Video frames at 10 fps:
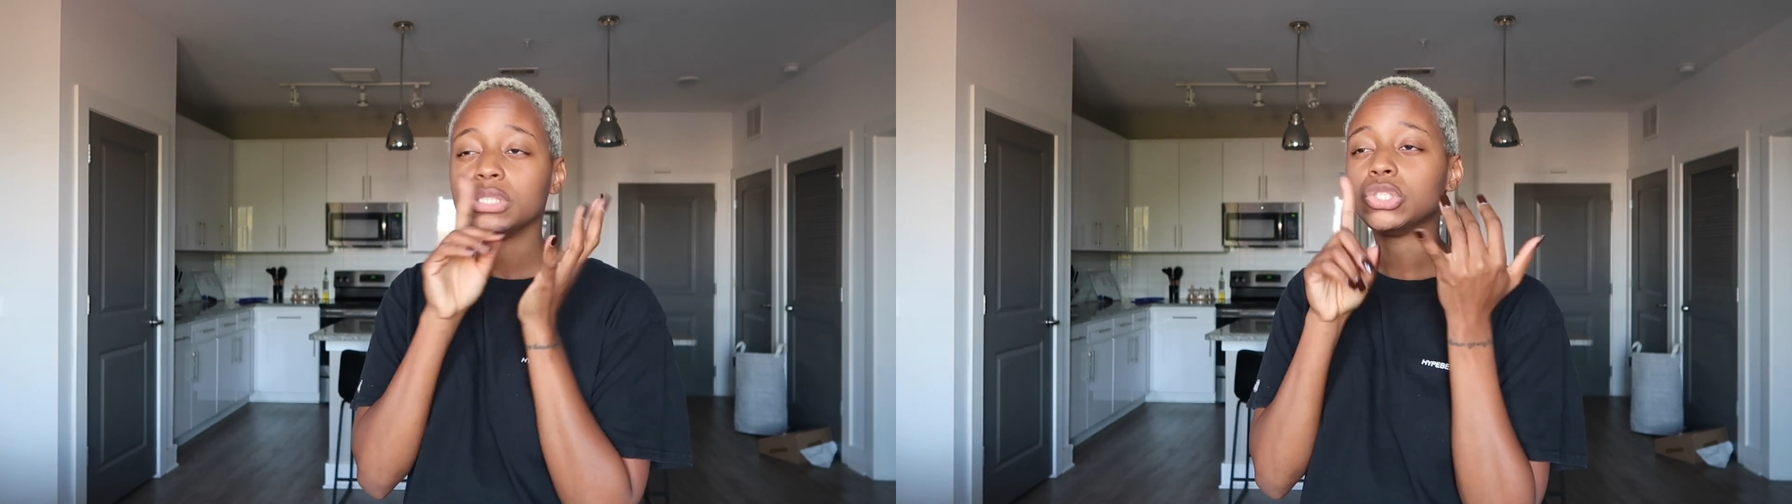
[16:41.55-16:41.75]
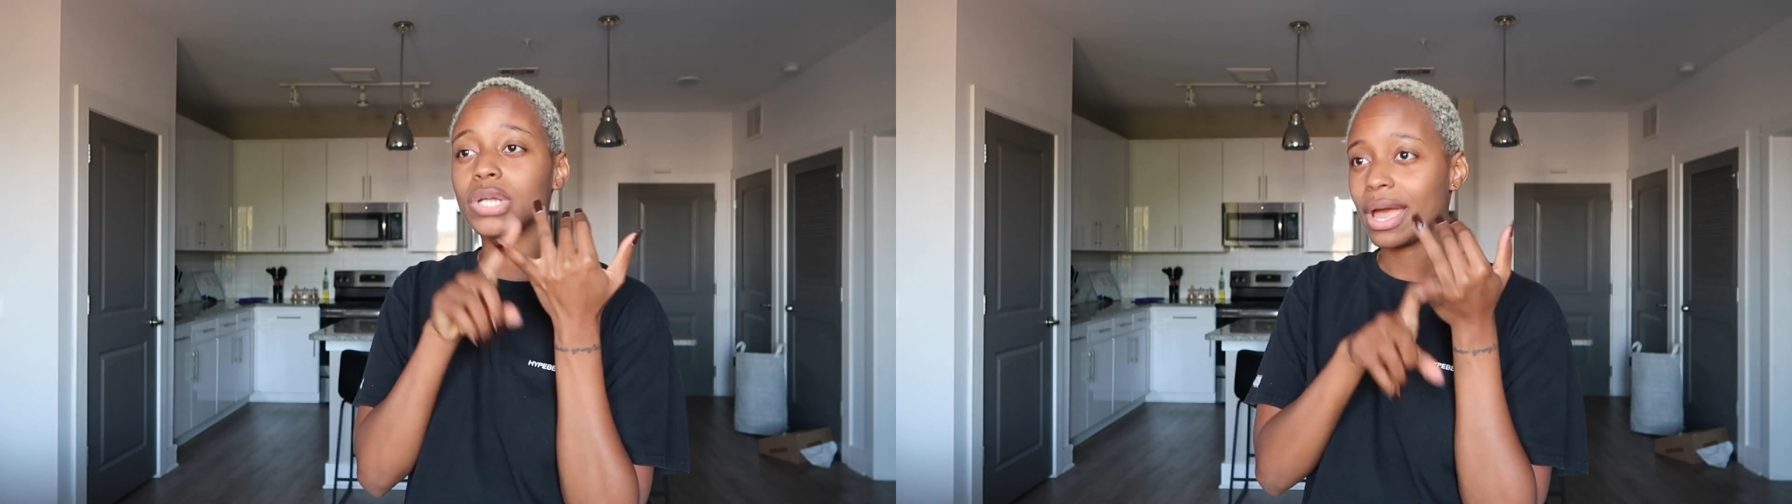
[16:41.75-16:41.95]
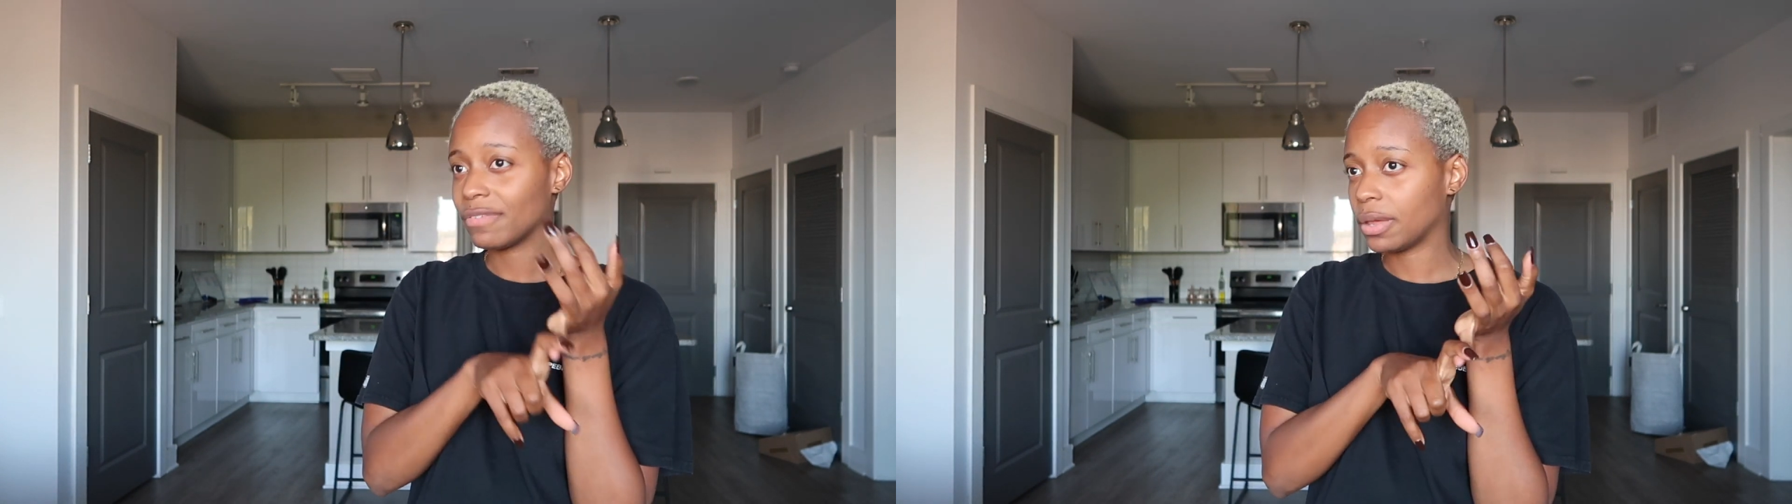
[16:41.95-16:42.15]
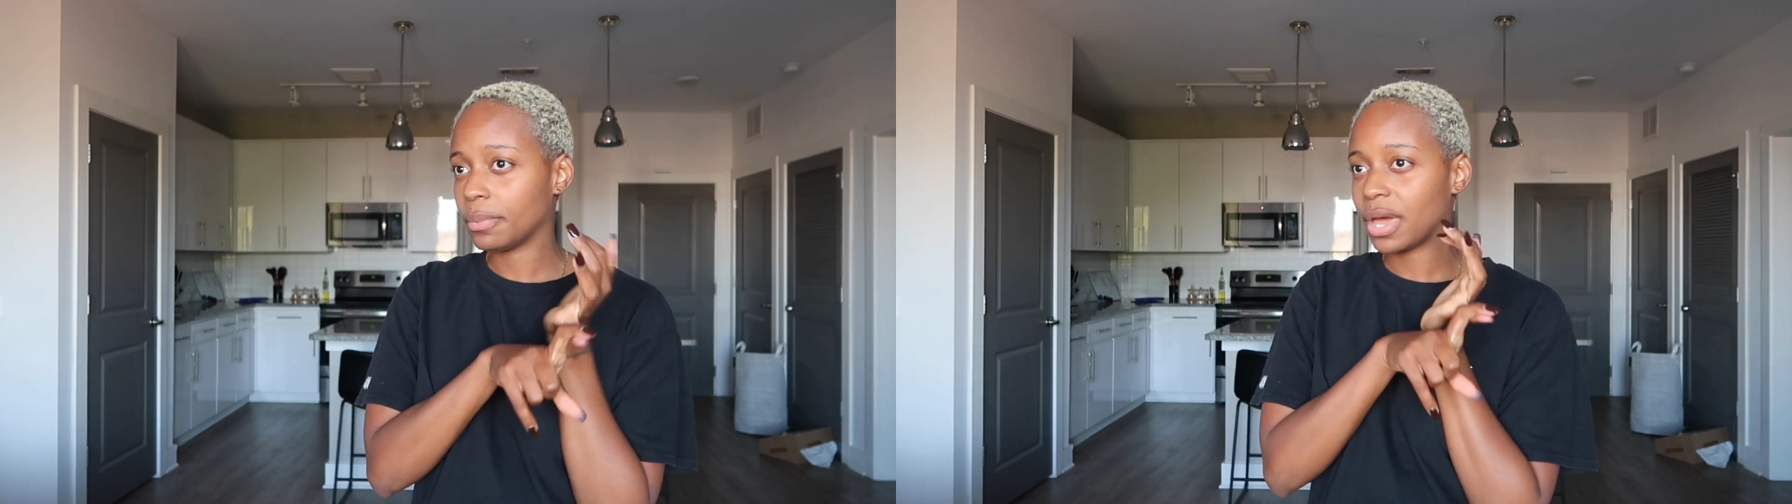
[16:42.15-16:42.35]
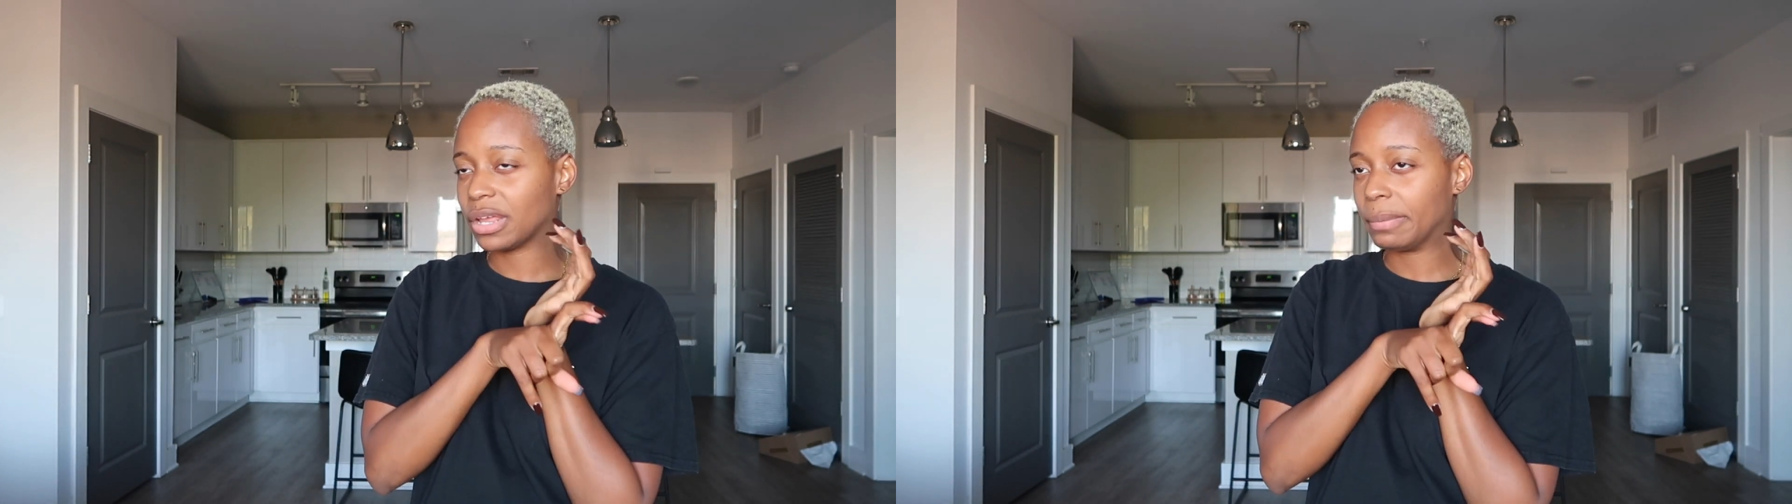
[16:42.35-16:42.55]
So now I've
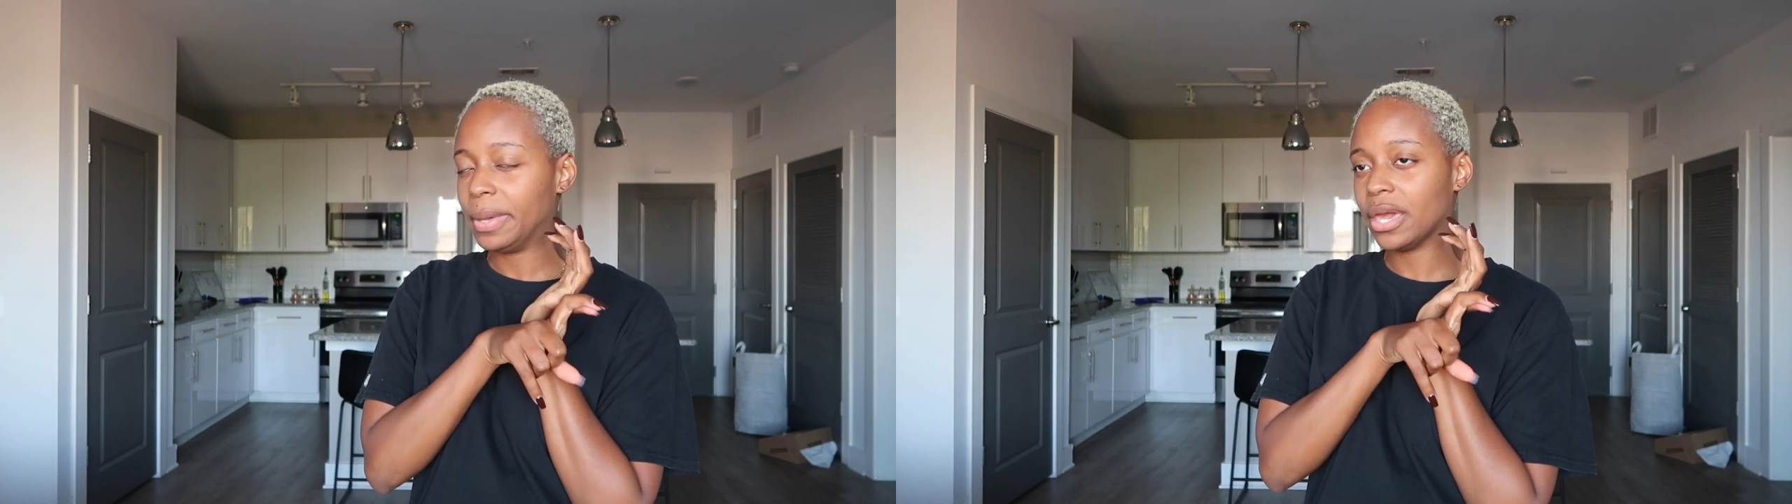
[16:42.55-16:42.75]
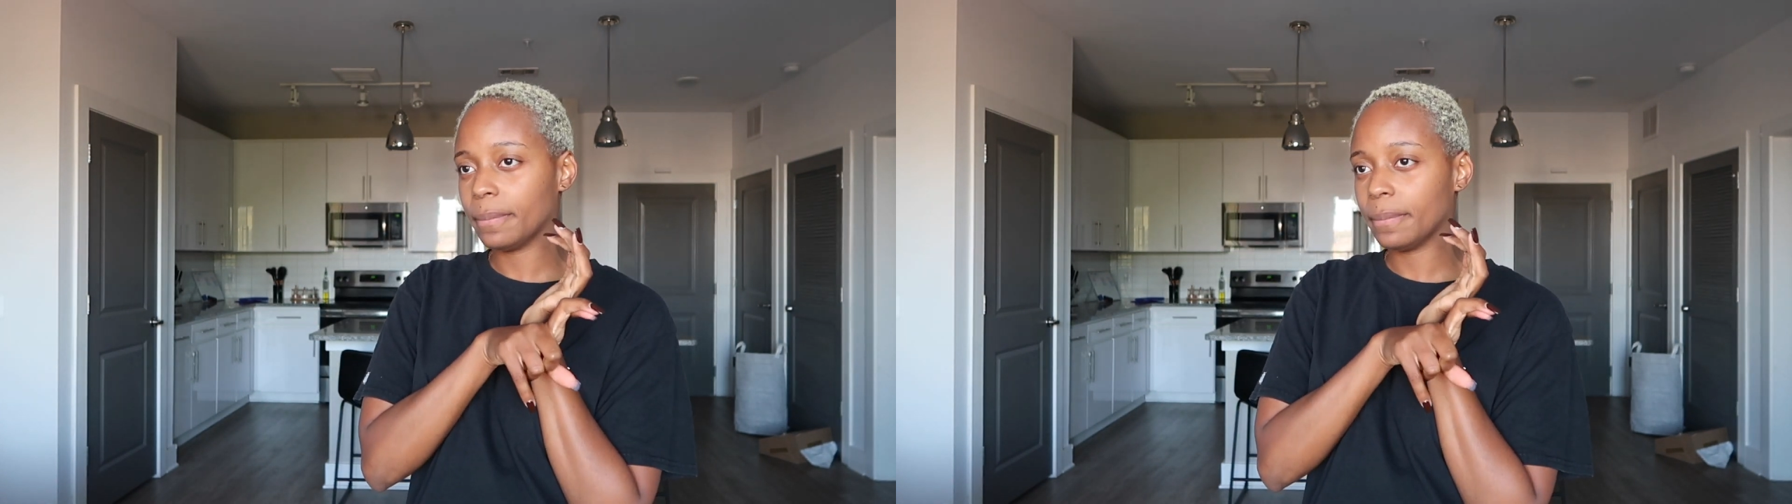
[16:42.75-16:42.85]
got, I gotta pick